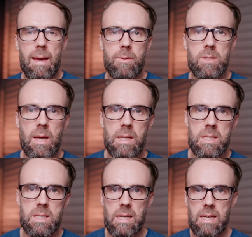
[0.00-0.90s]
camera to
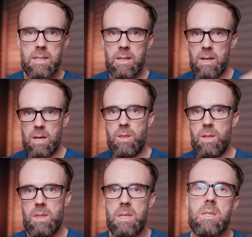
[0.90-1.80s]
understand
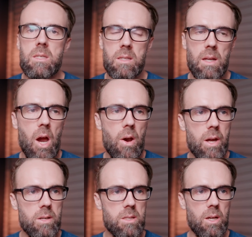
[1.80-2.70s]
than this
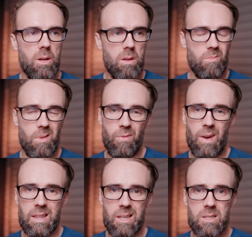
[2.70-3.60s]
scenario. So the
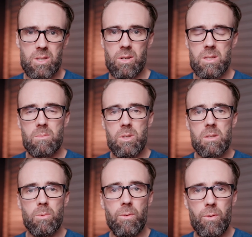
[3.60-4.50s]
fact that it's got some
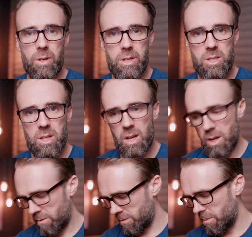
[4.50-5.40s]
usable footage
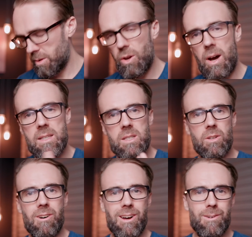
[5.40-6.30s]
from the night
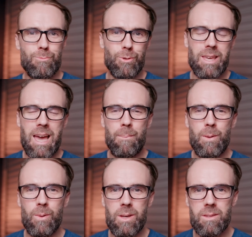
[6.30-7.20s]
tonight, I'm really
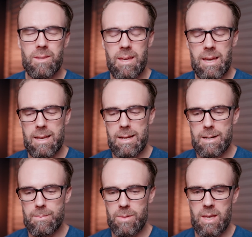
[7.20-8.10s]
happy with. And
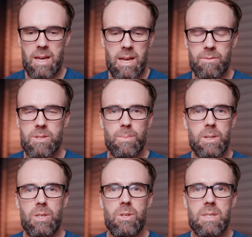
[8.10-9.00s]
yeah, I've just
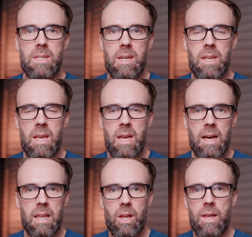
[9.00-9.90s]
been using it.
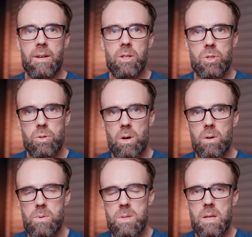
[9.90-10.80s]
I like the
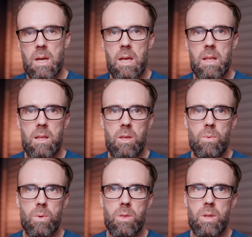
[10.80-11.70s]
controls, and
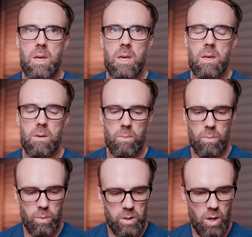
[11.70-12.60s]
you would think
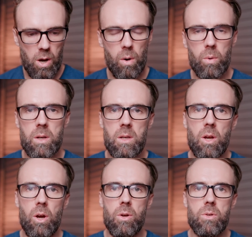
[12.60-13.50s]
when you hold it and
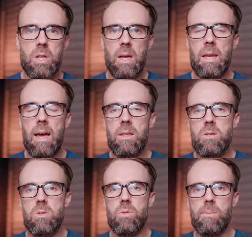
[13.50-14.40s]
go check it out in
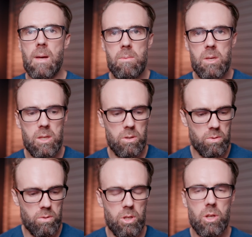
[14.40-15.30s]
the store, maybe
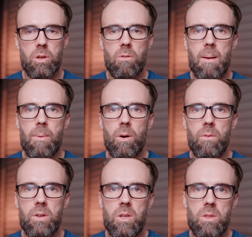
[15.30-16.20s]
you grab hold
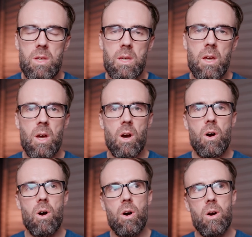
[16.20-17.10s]
of it and you think,
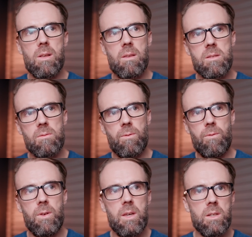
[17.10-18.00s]
oh, it doesn't
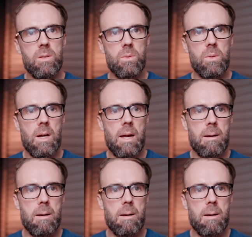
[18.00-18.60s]
feel